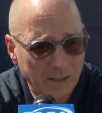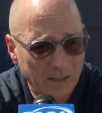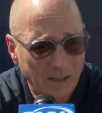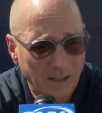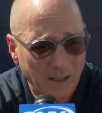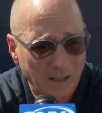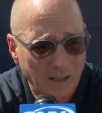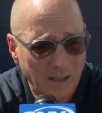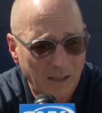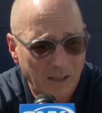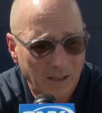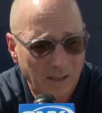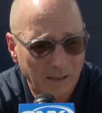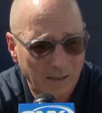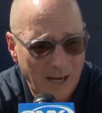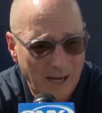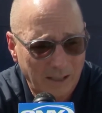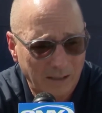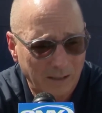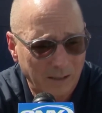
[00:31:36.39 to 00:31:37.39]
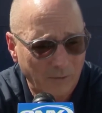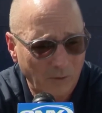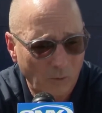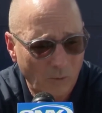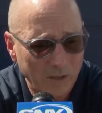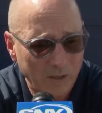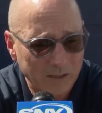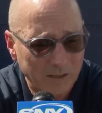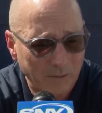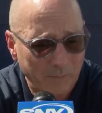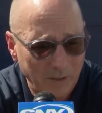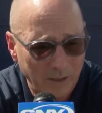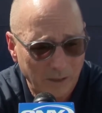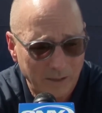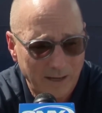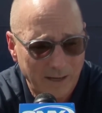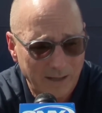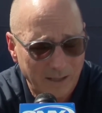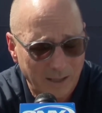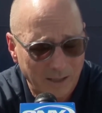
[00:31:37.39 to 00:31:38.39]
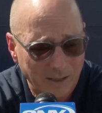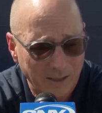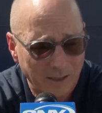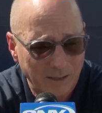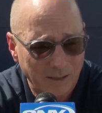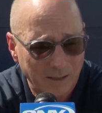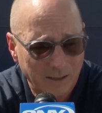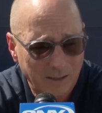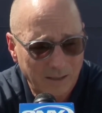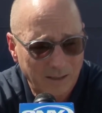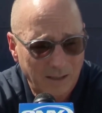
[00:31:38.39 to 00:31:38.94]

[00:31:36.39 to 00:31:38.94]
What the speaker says: a lot of different ways to peel that onion.